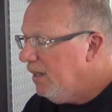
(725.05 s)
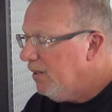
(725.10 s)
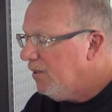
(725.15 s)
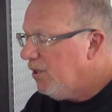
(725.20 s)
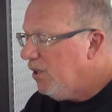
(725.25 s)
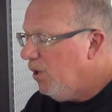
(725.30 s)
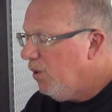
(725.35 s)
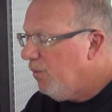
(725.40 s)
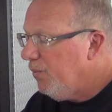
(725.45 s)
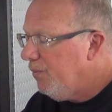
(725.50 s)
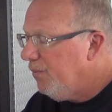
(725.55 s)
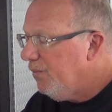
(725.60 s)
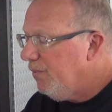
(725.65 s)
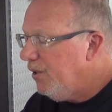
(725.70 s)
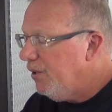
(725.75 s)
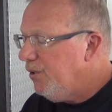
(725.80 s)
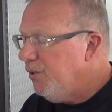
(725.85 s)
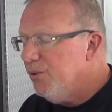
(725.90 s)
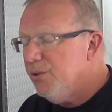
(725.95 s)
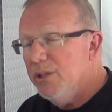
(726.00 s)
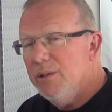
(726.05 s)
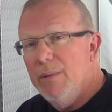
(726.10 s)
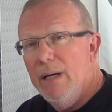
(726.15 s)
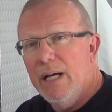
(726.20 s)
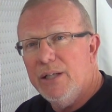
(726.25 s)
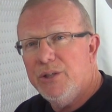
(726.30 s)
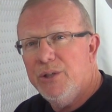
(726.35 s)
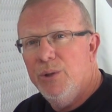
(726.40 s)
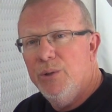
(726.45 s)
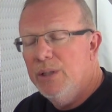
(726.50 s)
So they're usually
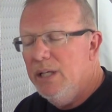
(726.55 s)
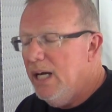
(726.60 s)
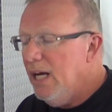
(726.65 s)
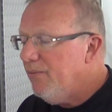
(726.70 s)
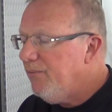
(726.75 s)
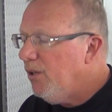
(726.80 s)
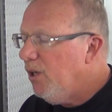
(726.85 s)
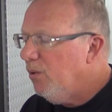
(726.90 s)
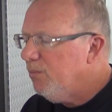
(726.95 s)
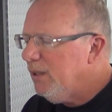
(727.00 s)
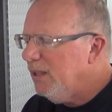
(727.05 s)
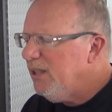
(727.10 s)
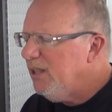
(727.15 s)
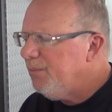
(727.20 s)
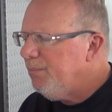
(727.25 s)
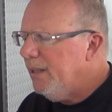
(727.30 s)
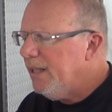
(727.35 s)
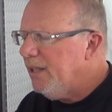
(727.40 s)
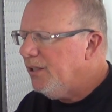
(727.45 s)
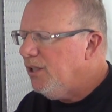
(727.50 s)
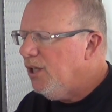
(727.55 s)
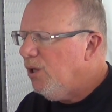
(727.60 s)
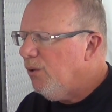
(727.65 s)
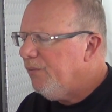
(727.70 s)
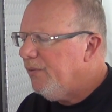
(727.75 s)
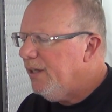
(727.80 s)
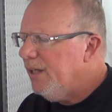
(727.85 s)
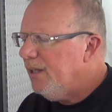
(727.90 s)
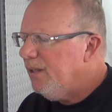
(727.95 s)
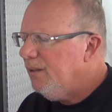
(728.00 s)
about 2.5 ohms. I just made a
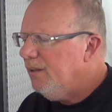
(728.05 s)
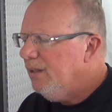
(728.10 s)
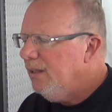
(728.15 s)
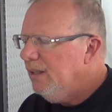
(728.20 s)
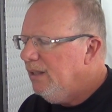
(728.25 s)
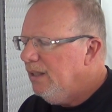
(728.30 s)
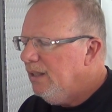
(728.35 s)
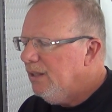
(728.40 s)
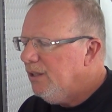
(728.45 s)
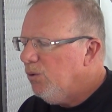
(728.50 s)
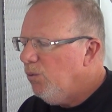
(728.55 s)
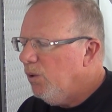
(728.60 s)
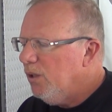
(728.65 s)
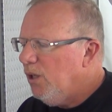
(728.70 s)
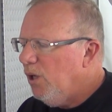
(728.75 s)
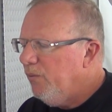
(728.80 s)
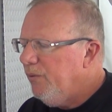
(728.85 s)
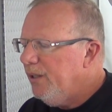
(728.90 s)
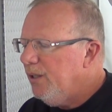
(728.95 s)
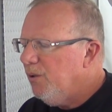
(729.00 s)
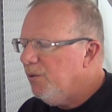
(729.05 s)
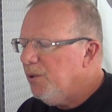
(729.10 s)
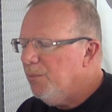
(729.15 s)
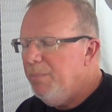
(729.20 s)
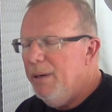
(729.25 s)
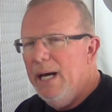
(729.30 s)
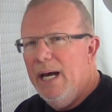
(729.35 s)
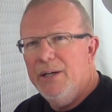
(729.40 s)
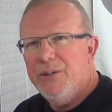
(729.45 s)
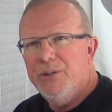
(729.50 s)
note there. The one over here on the
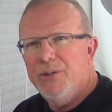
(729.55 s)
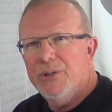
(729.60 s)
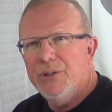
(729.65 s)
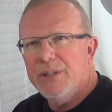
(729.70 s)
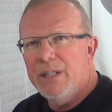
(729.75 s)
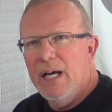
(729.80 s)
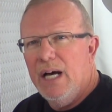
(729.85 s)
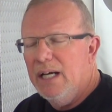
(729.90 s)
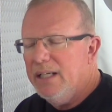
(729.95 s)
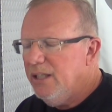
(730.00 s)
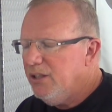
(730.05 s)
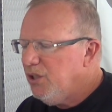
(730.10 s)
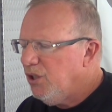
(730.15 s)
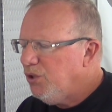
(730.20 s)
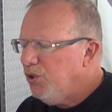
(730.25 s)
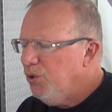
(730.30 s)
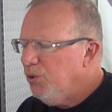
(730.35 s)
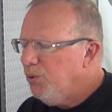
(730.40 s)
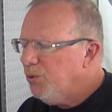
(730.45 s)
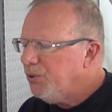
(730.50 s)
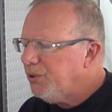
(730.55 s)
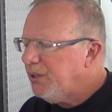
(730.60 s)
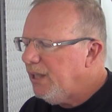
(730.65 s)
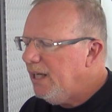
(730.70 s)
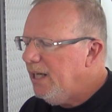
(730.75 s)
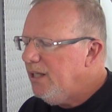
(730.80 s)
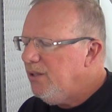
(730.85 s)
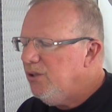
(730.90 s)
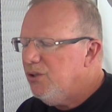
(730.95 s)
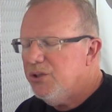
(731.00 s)
passenger side, it's a dual
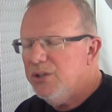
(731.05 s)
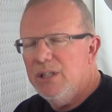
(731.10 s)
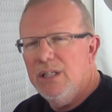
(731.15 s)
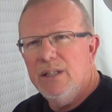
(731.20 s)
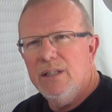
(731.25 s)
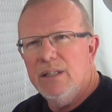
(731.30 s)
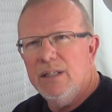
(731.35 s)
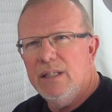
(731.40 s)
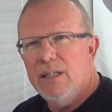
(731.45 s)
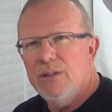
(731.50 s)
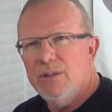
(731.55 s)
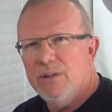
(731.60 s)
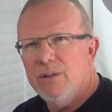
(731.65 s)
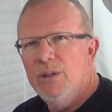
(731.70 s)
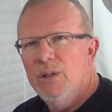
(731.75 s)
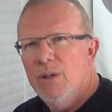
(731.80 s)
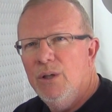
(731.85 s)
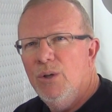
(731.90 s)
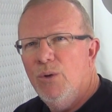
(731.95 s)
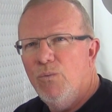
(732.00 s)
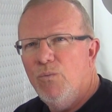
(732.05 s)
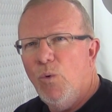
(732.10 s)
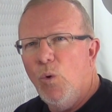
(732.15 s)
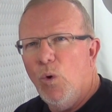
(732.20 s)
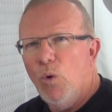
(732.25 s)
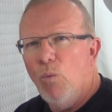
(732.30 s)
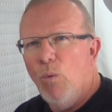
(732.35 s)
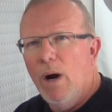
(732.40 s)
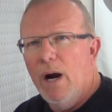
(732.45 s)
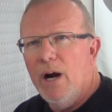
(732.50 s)
stage. You see that there's
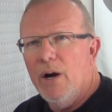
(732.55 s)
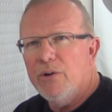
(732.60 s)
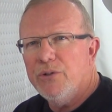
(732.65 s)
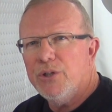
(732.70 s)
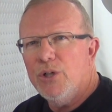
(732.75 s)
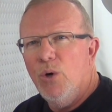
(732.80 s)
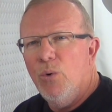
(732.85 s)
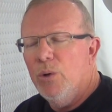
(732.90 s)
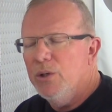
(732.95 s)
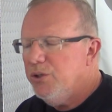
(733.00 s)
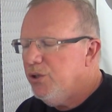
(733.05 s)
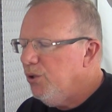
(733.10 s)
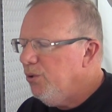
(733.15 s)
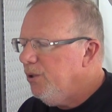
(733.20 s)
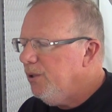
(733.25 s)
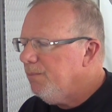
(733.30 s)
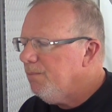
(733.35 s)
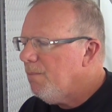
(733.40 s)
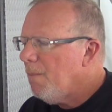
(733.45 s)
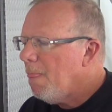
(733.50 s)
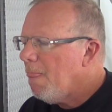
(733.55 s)
4 wires going to it.